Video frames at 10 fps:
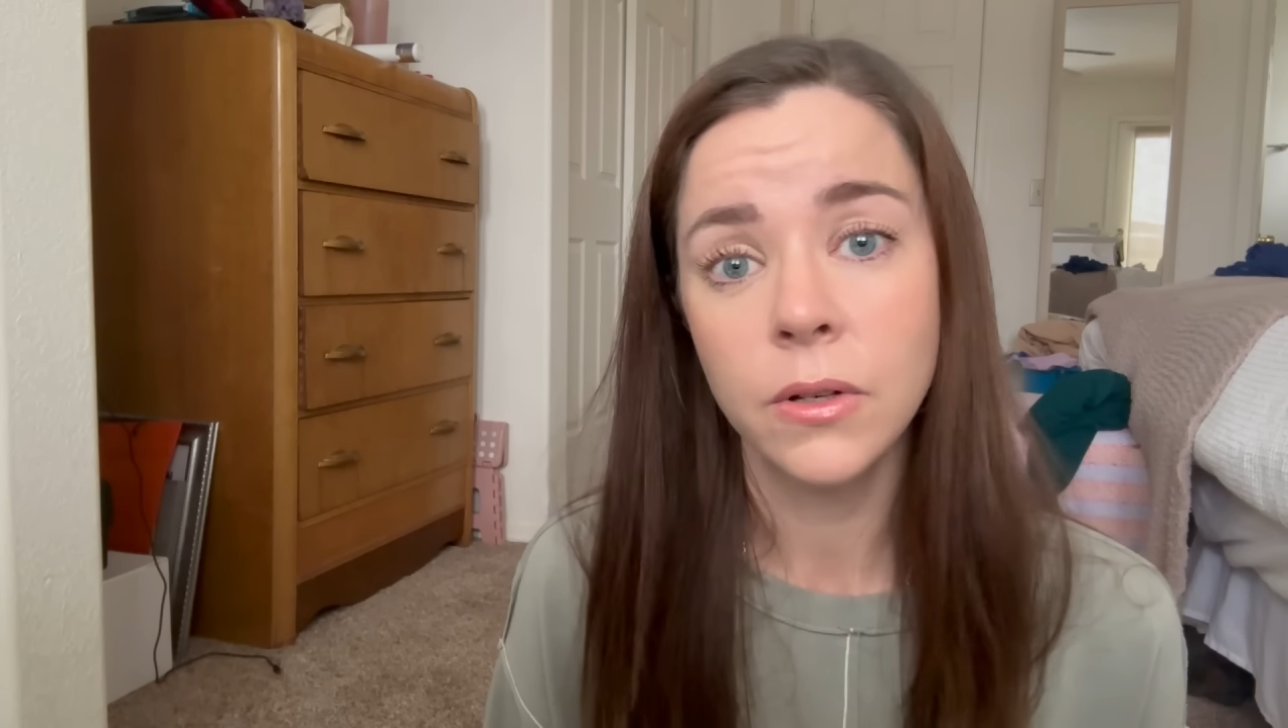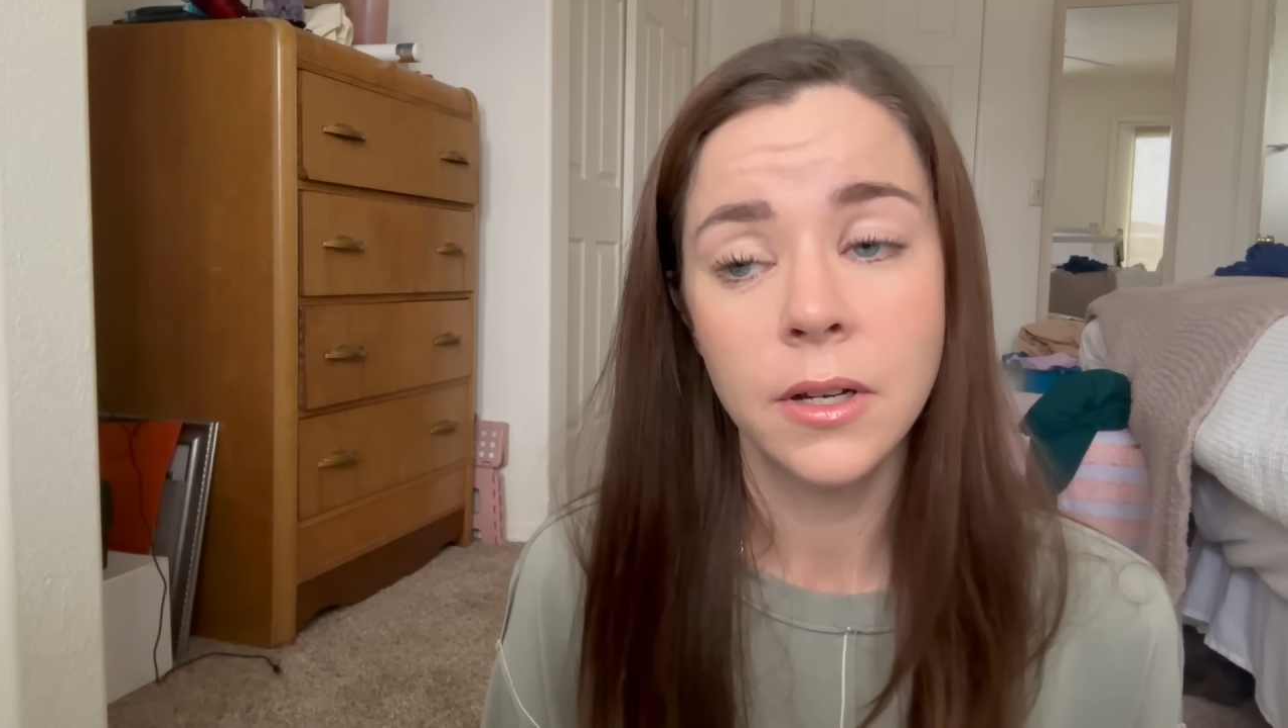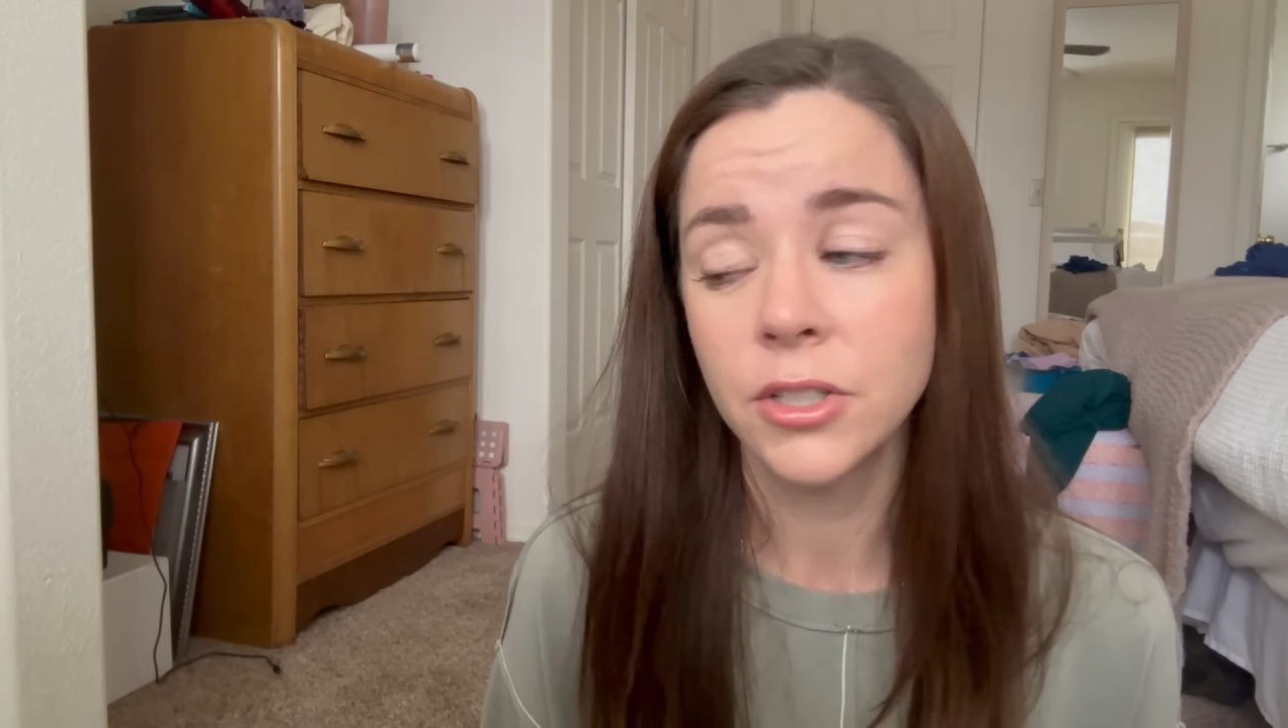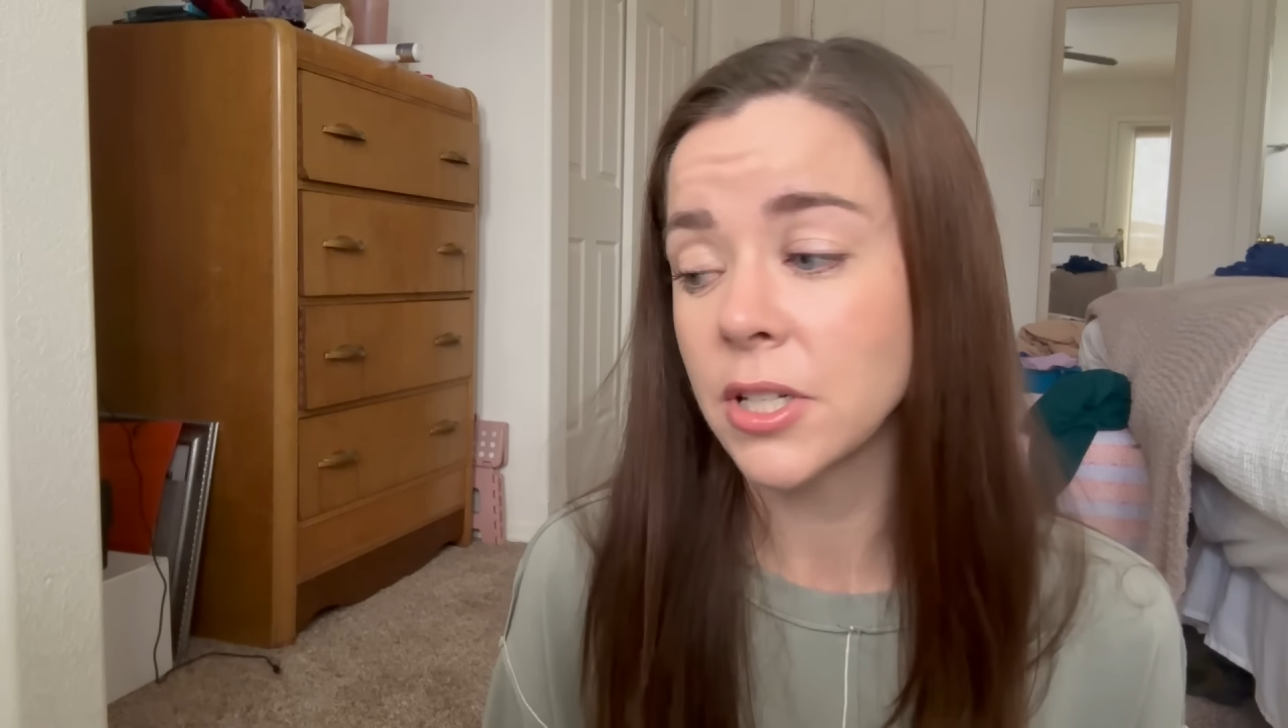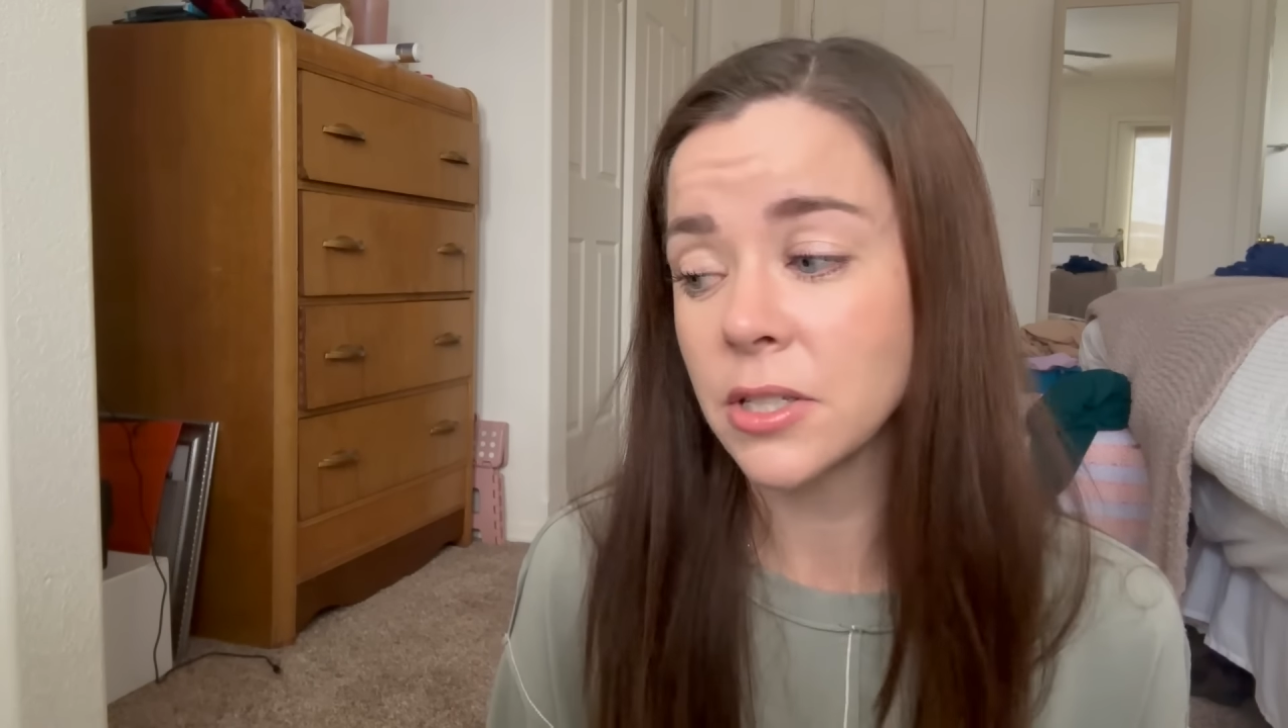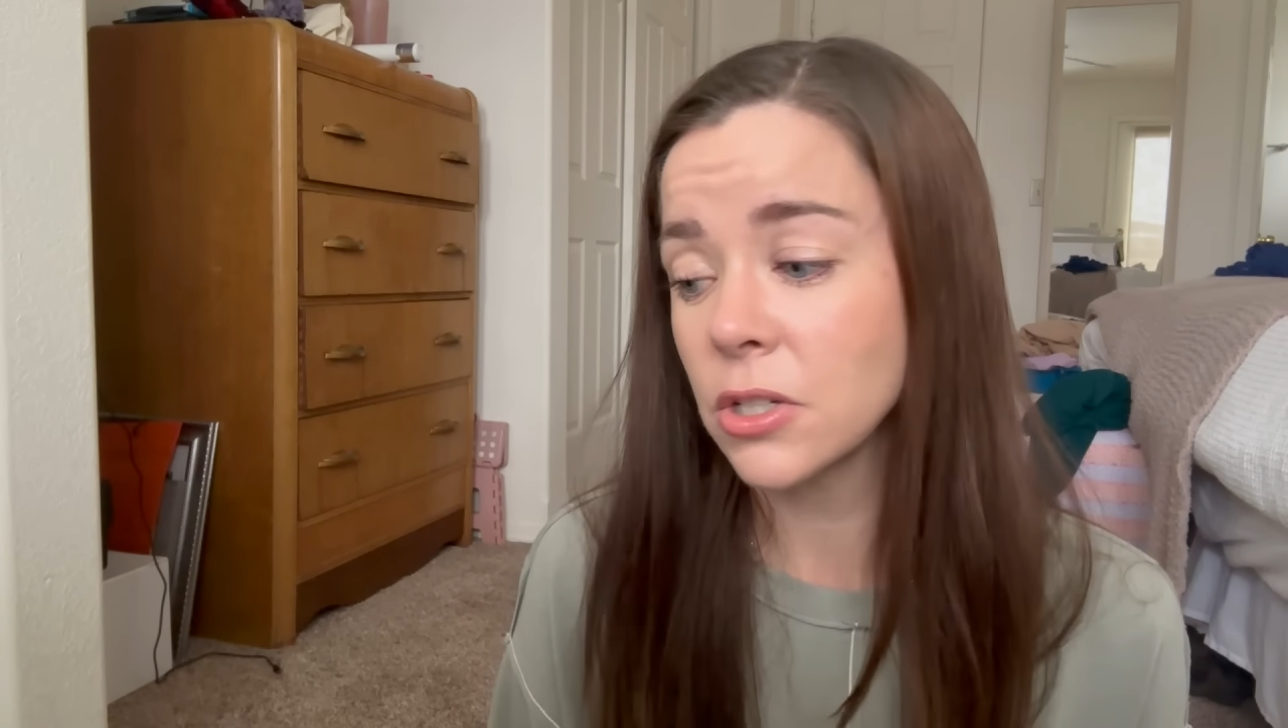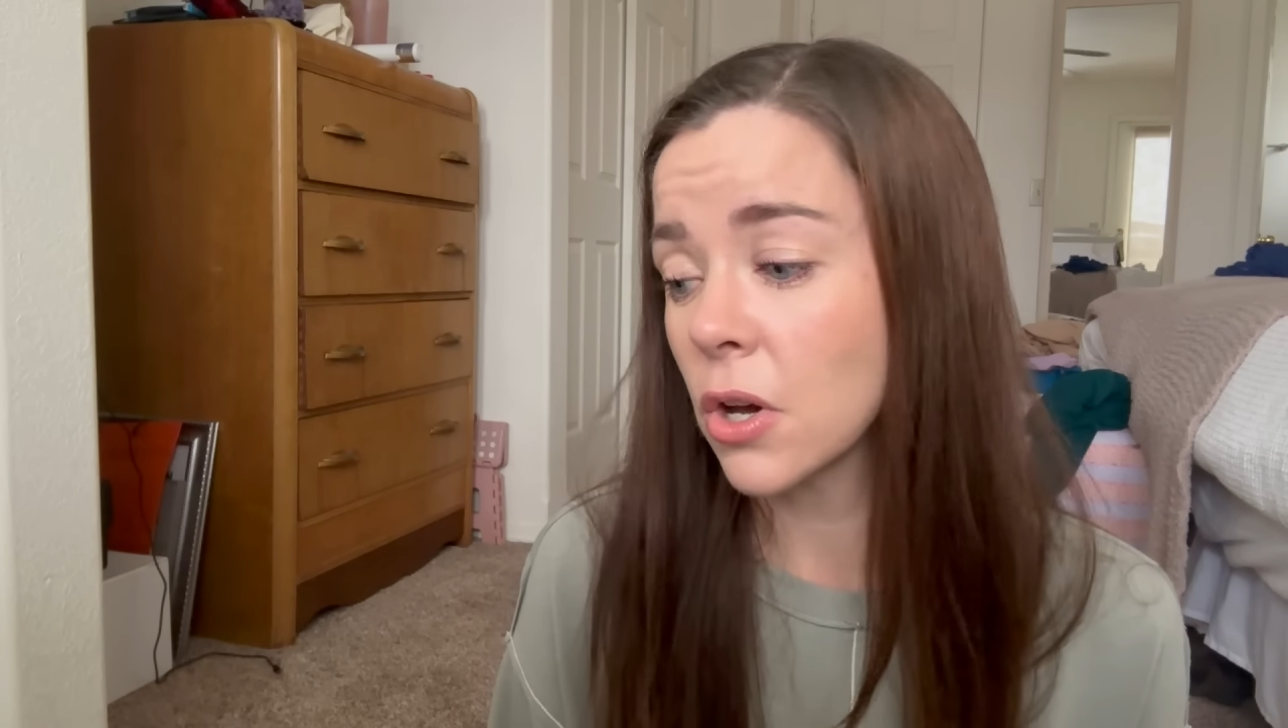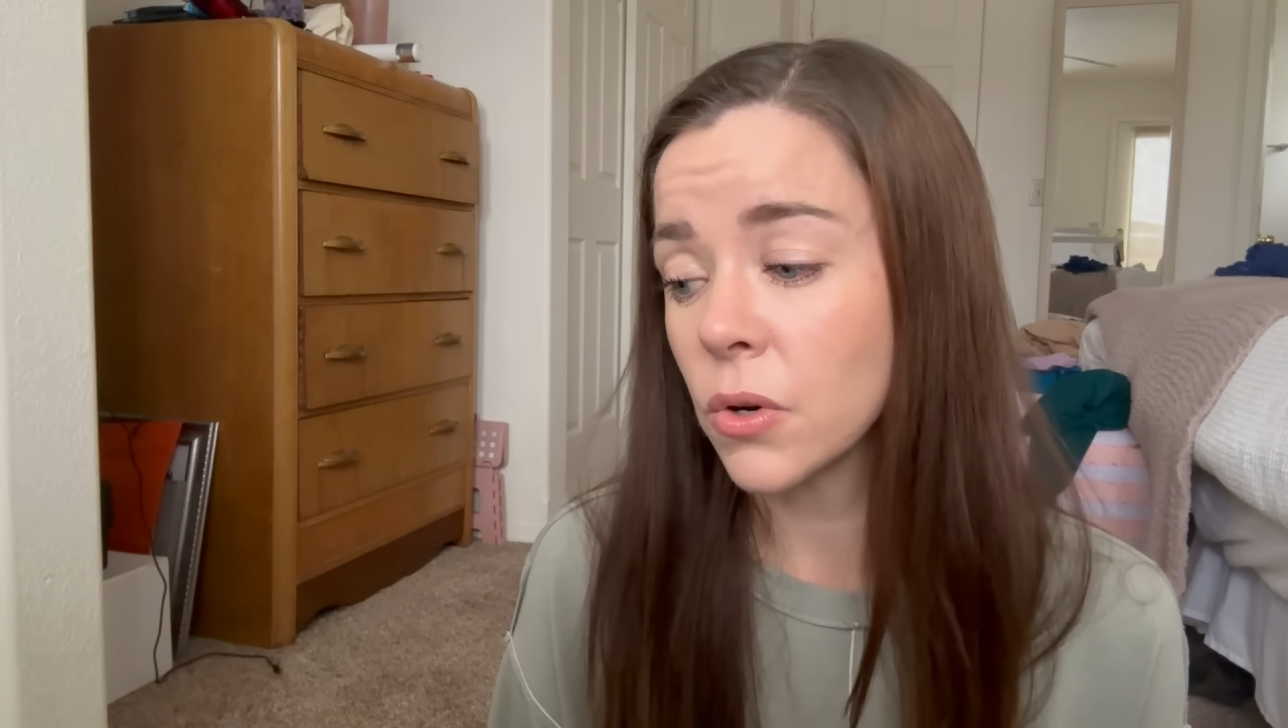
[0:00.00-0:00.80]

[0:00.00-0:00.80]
She doesn't know